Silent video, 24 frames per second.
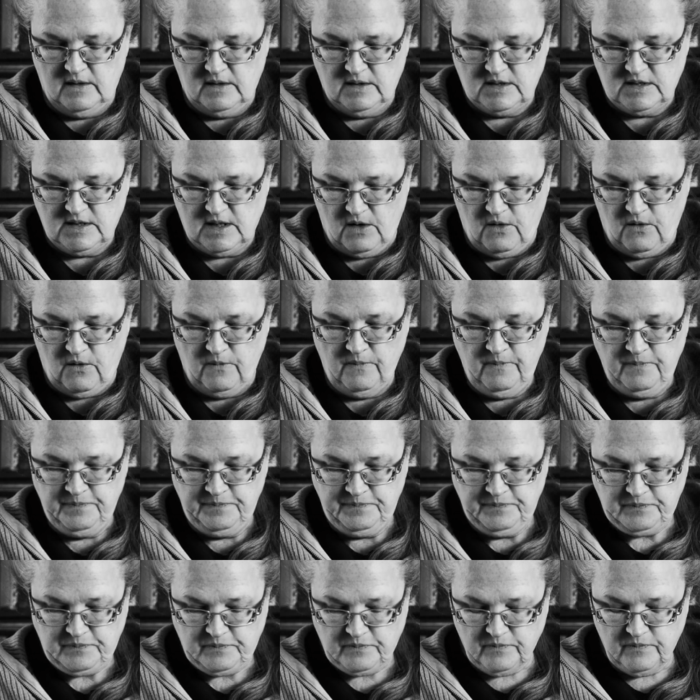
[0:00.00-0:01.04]
So
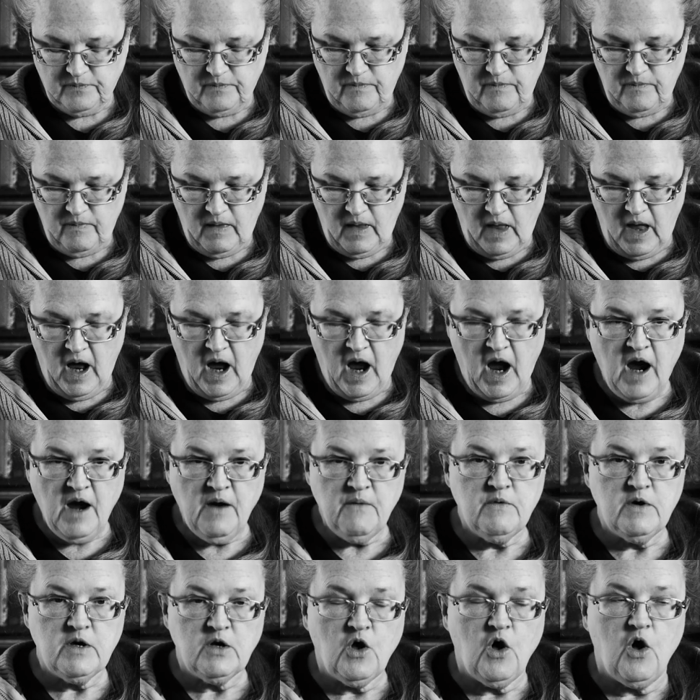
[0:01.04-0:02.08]
I
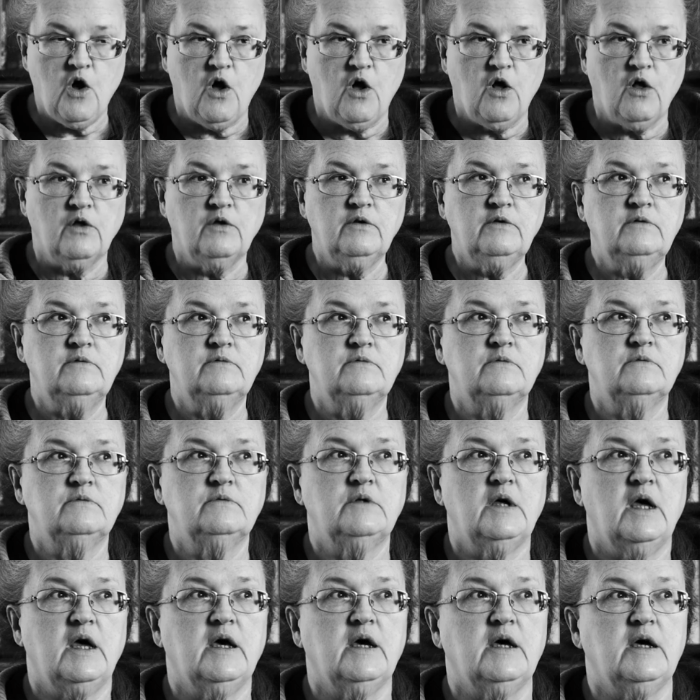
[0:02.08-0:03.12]
recall
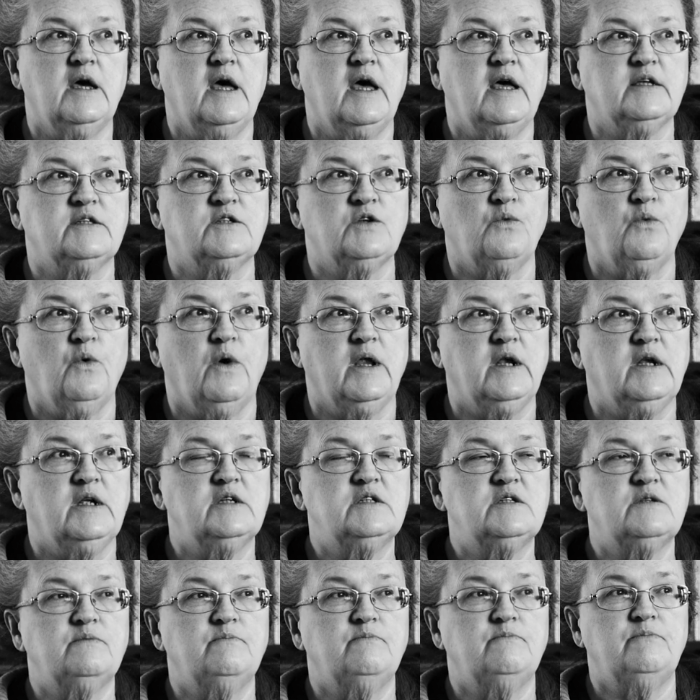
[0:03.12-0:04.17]
uh, as a
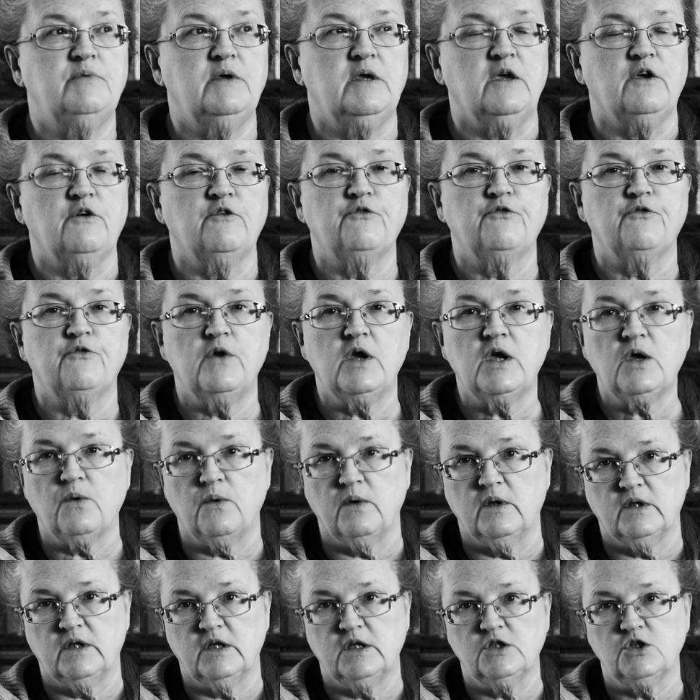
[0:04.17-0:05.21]
witness being
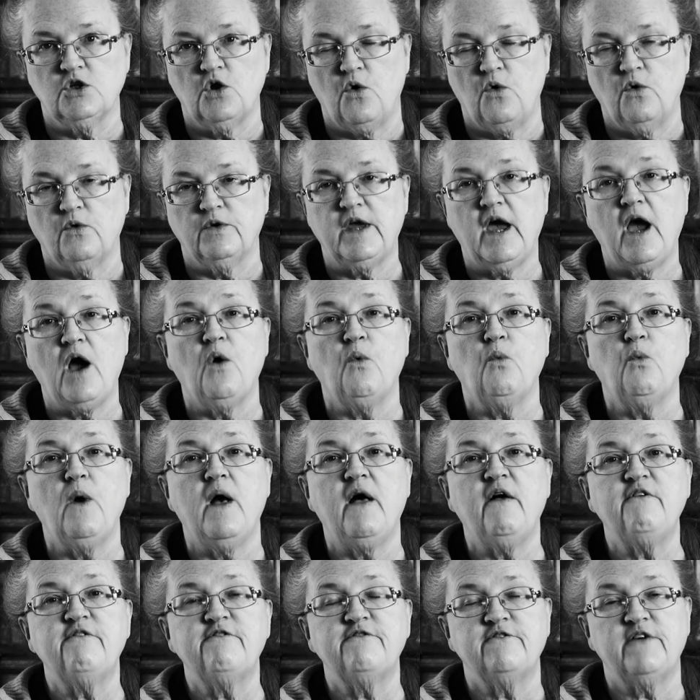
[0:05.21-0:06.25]
frequently told how
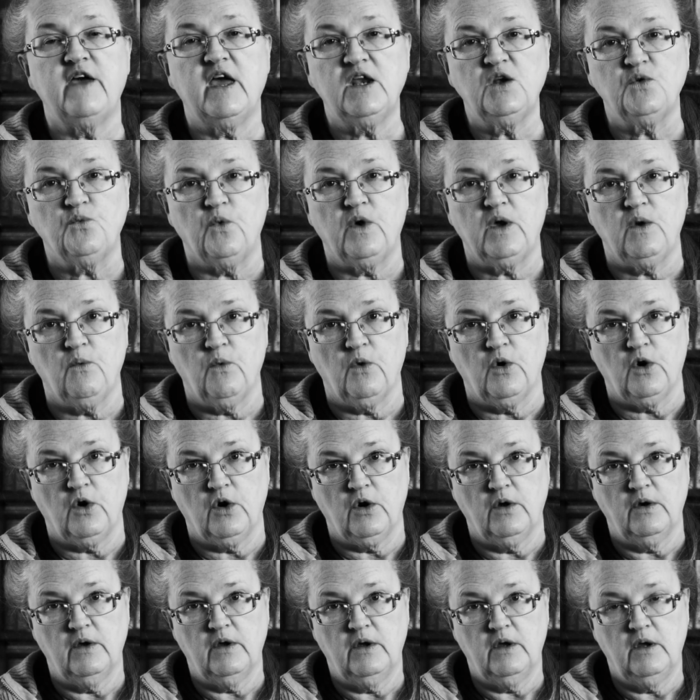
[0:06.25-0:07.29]
well fed we
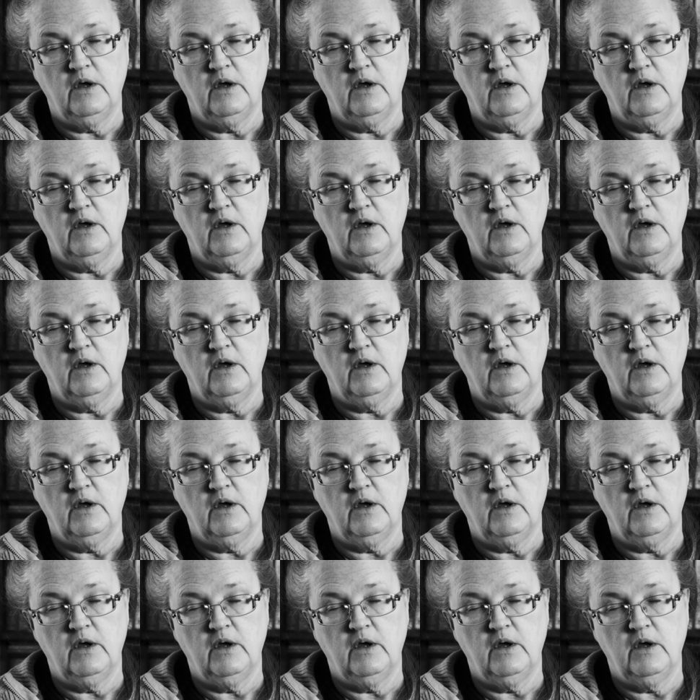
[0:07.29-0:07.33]
were